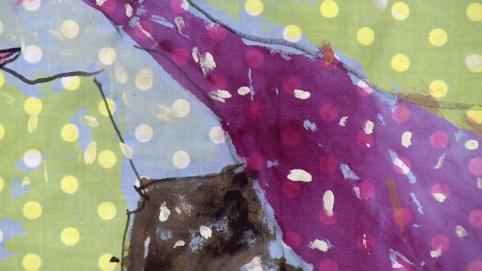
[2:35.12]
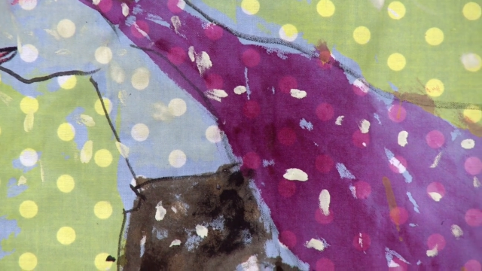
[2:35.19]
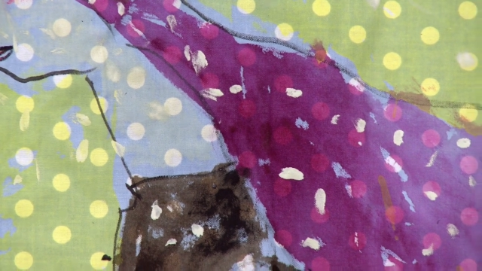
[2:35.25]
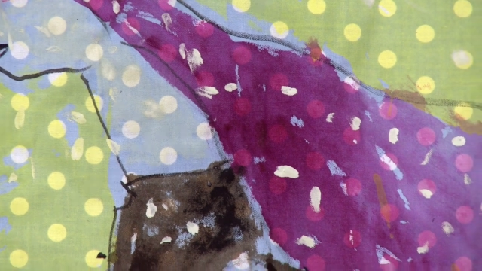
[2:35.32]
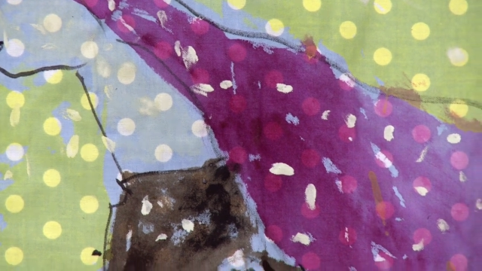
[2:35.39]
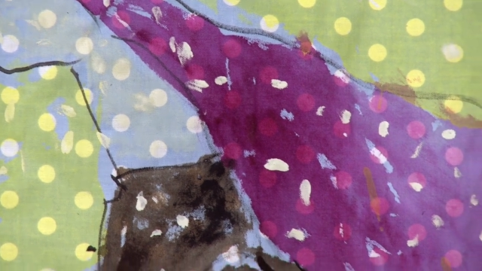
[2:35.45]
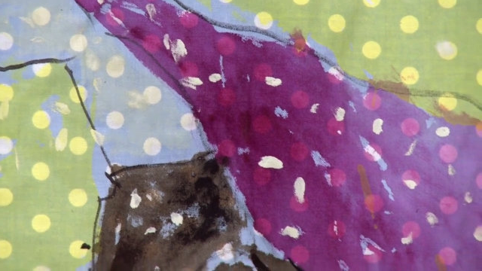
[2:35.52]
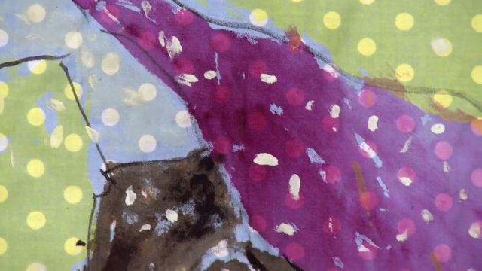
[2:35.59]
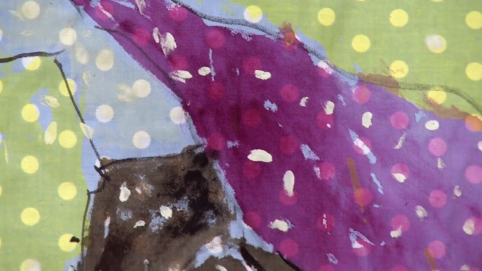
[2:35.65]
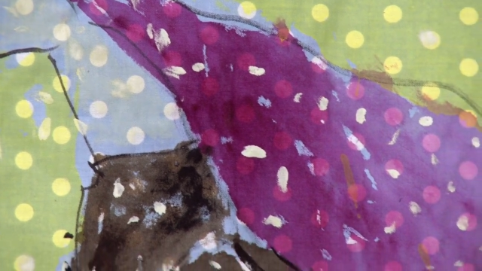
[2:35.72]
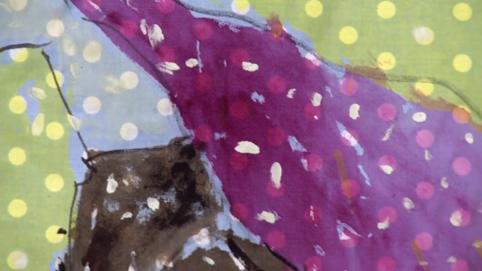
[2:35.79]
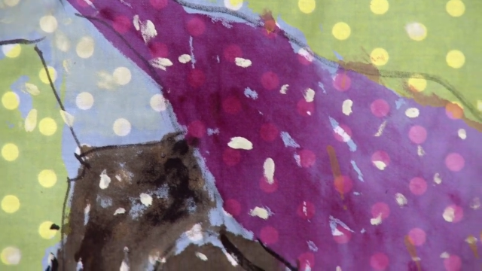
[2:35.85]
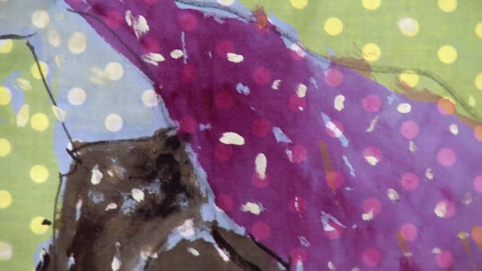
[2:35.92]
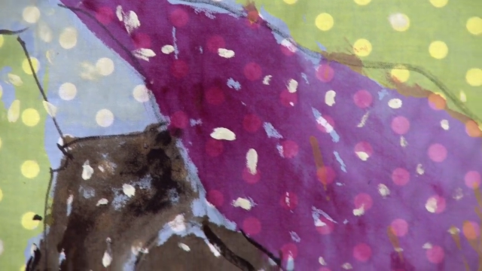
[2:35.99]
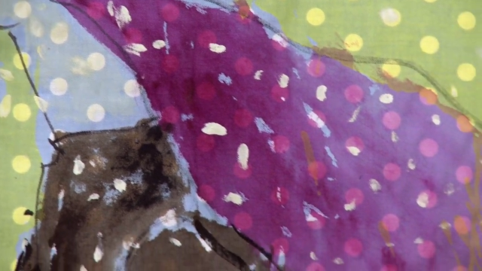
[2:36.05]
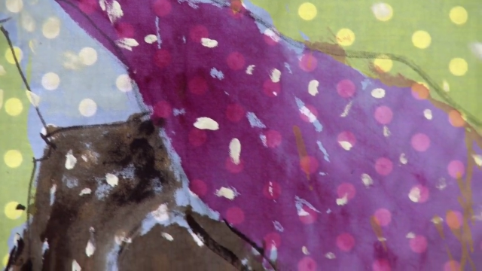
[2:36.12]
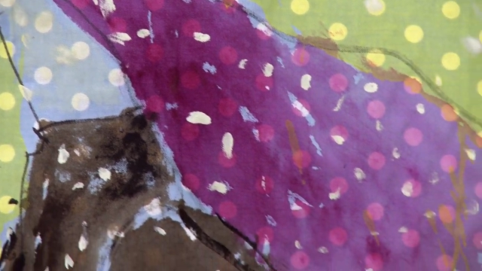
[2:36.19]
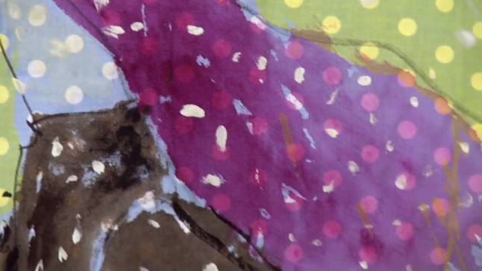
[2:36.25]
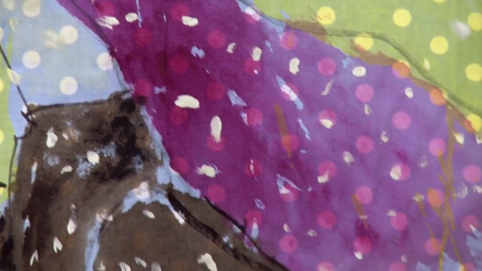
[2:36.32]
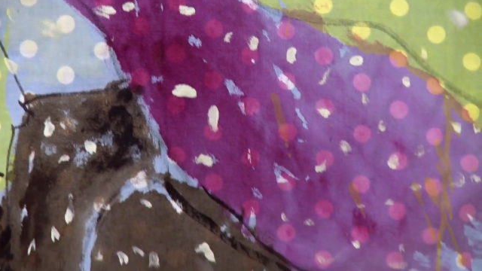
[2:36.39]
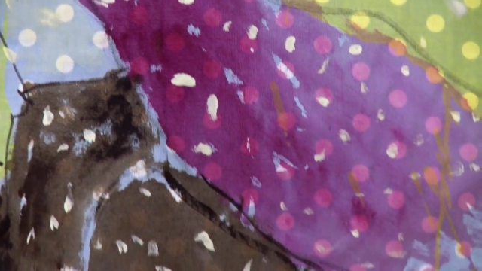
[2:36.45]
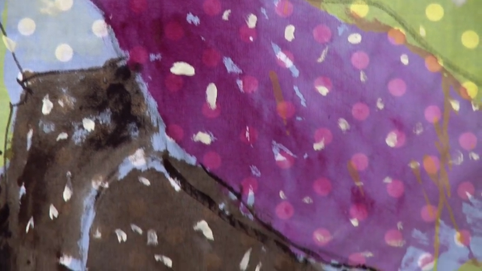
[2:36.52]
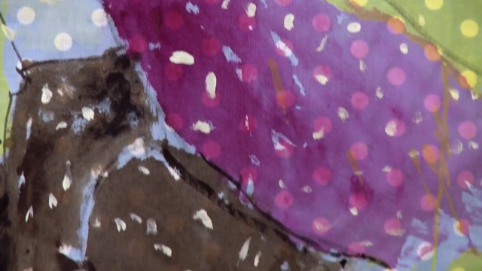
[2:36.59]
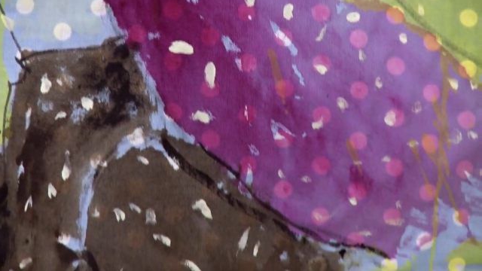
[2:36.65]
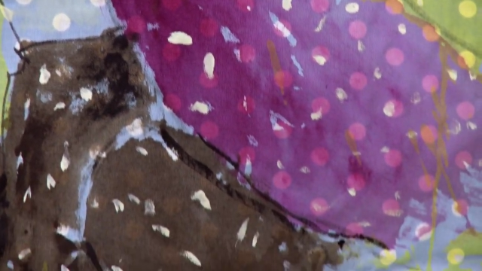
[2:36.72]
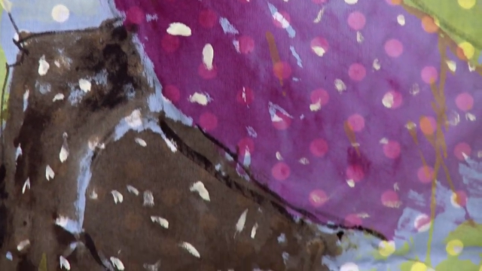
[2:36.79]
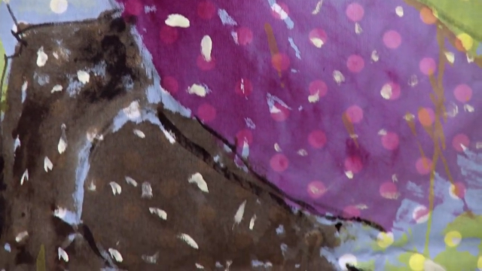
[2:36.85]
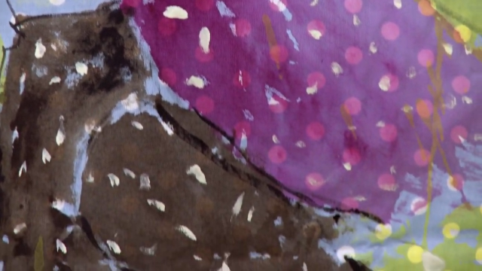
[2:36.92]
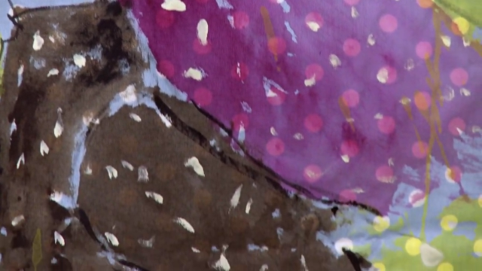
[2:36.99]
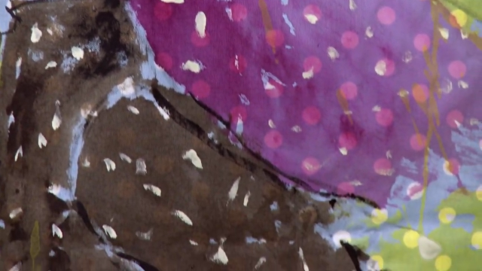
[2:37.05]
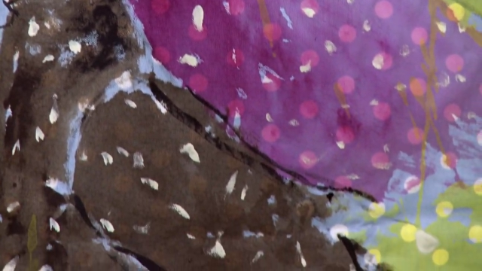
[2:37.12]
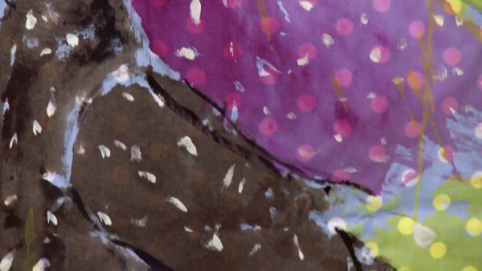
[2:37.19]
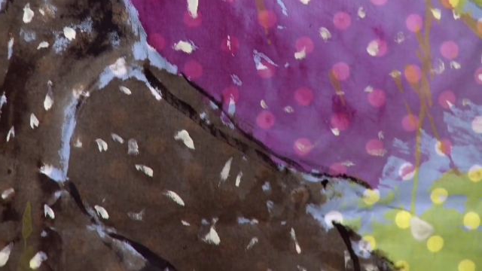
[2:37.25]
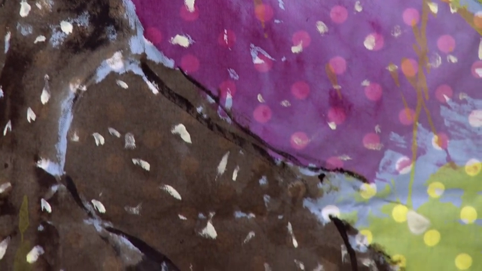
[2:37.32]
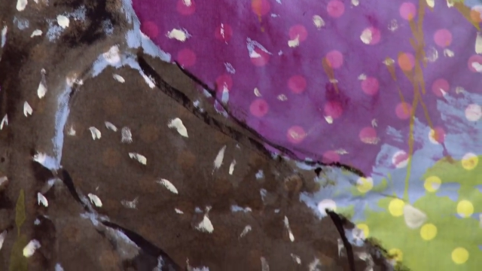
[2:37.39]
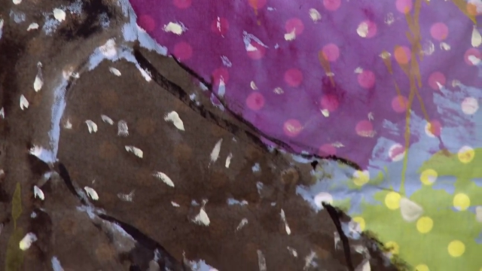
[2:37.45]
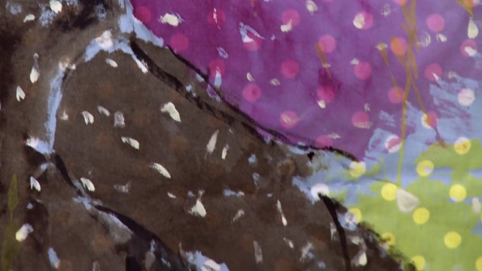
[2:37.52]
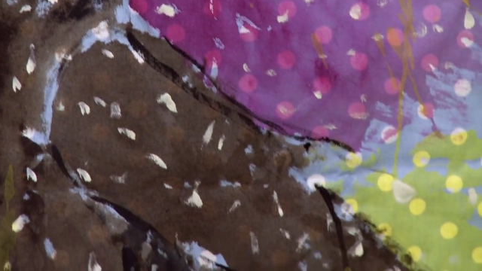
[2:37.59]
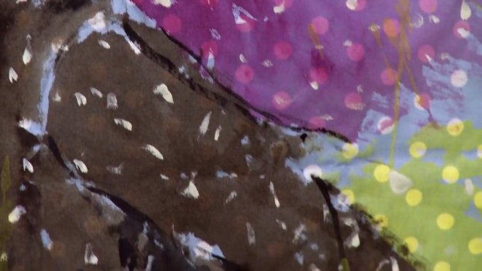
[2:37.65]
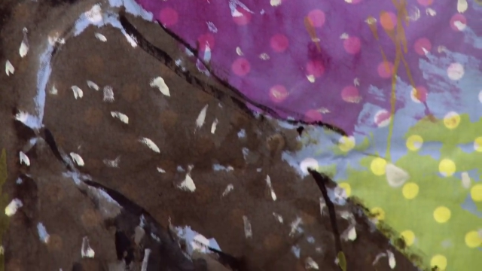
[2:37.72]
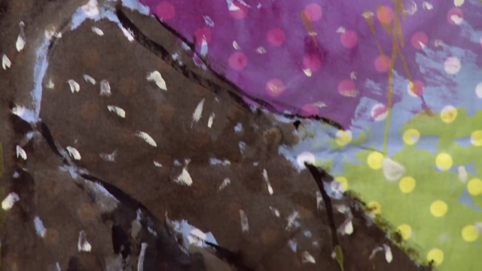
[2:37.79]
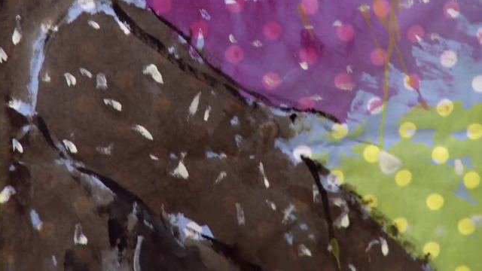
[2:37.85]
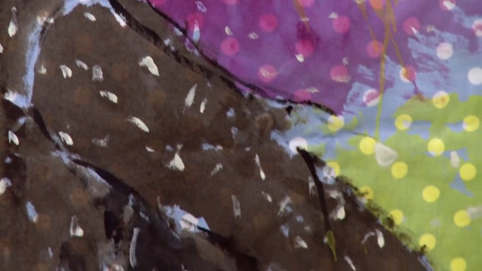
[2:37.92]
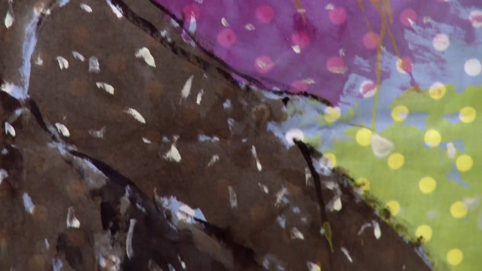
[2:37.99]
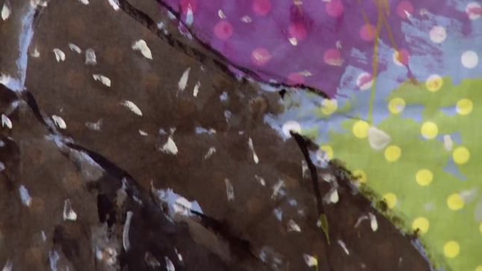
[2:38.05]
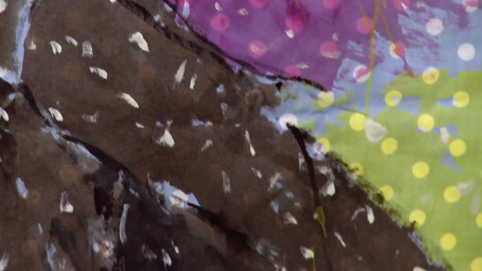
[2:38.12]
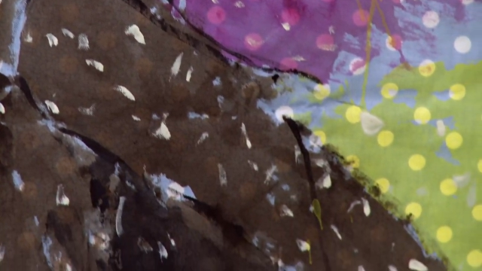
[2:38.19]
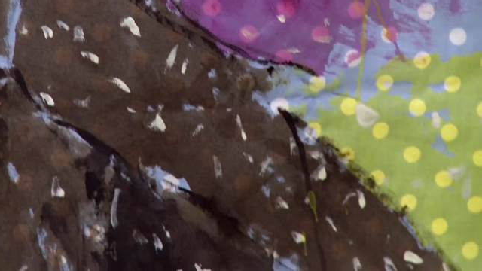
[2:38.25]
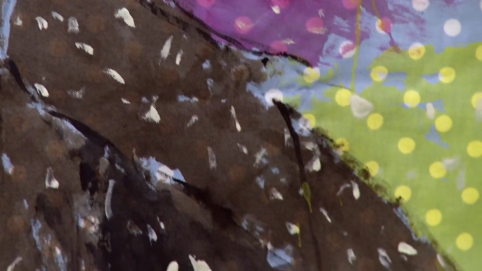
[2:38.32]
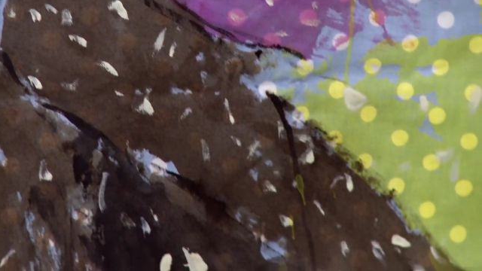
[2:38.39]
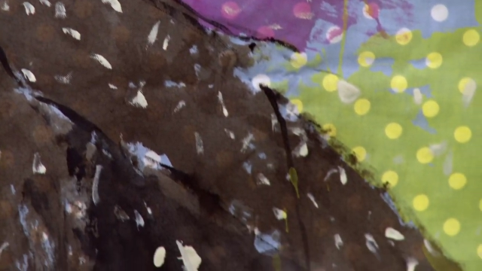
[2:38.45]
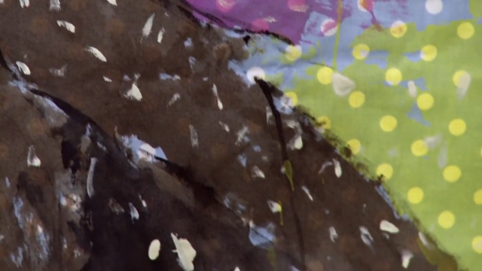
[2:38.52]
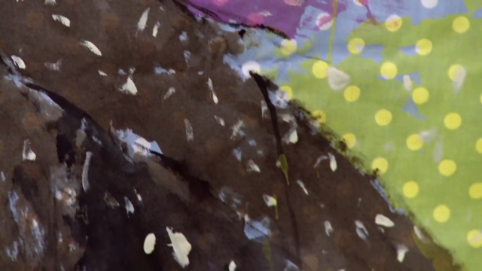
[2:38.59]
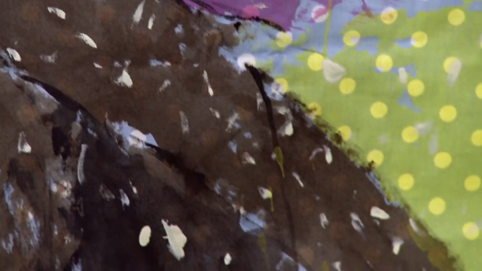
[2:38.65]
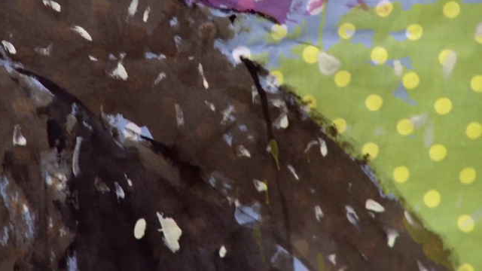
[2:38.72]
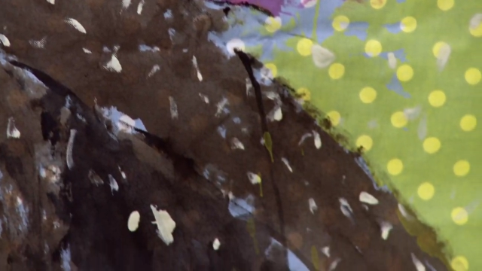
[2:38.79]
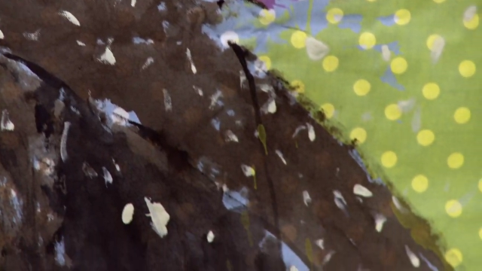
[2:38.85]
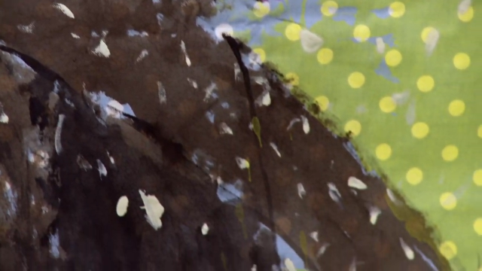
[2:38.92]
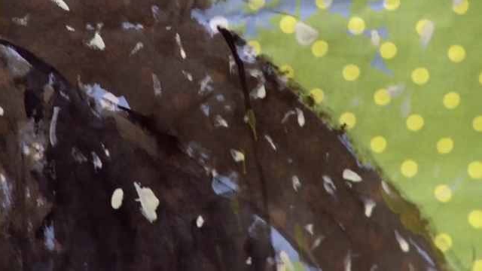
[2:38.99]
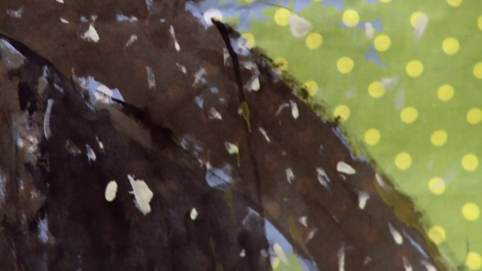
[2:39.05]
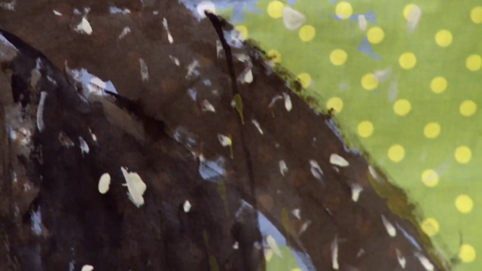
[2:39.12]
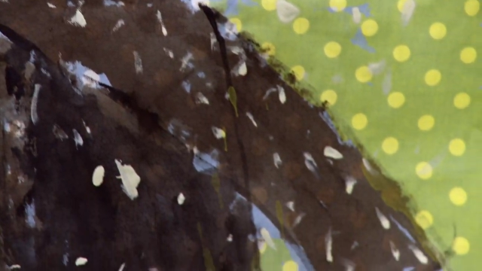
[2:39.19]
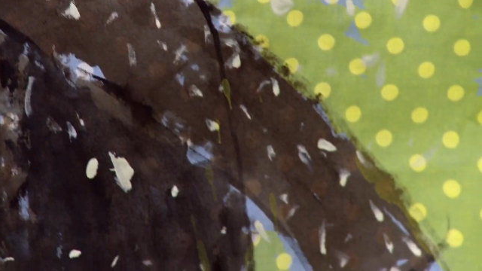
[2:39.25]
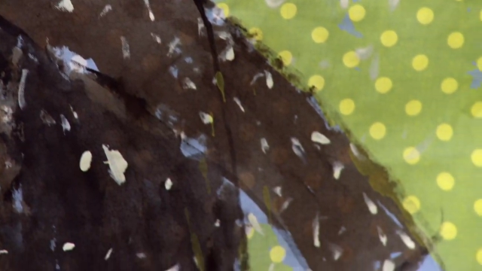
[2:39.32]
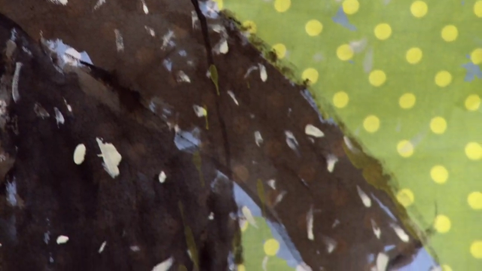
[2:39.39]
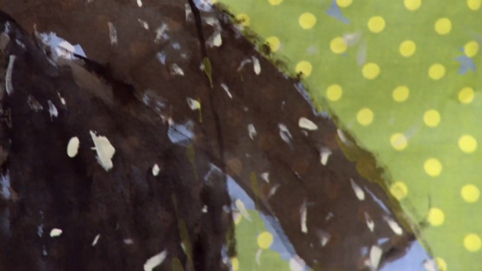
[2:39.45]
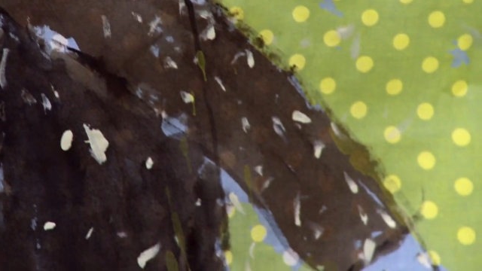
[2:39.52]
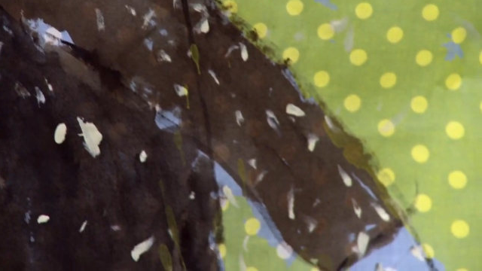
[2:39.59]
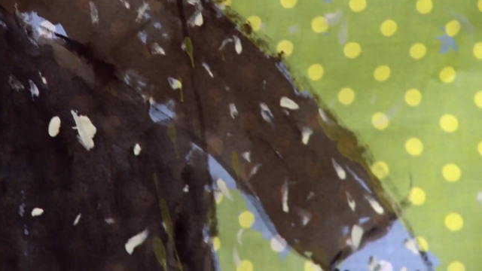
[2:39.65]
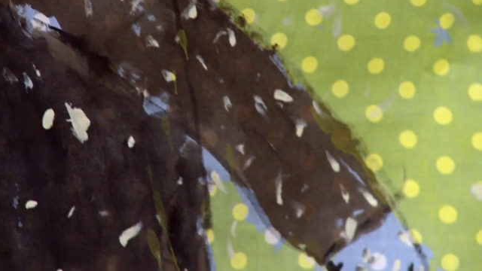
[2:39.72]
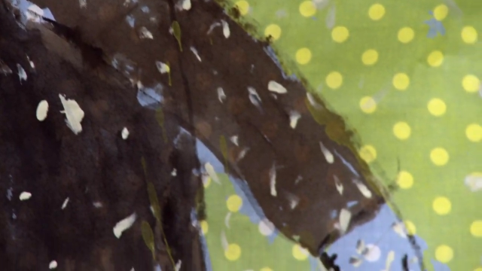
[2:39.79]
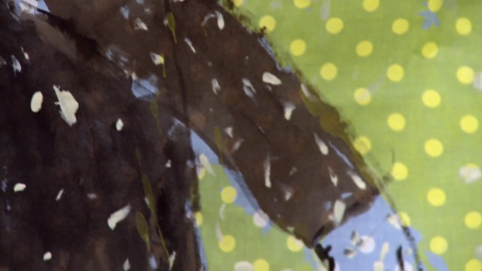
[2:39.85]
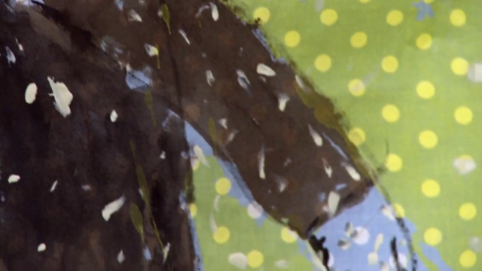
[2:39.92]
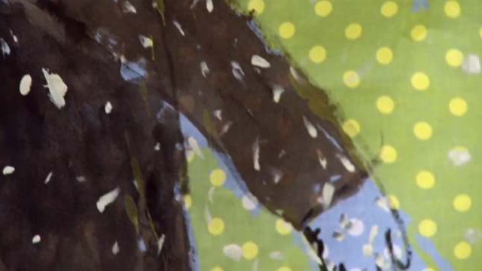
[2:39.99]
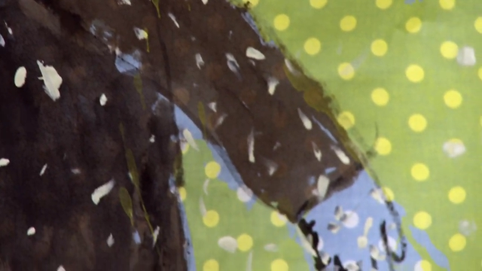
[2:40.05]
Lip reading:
[unreadable: no face in view]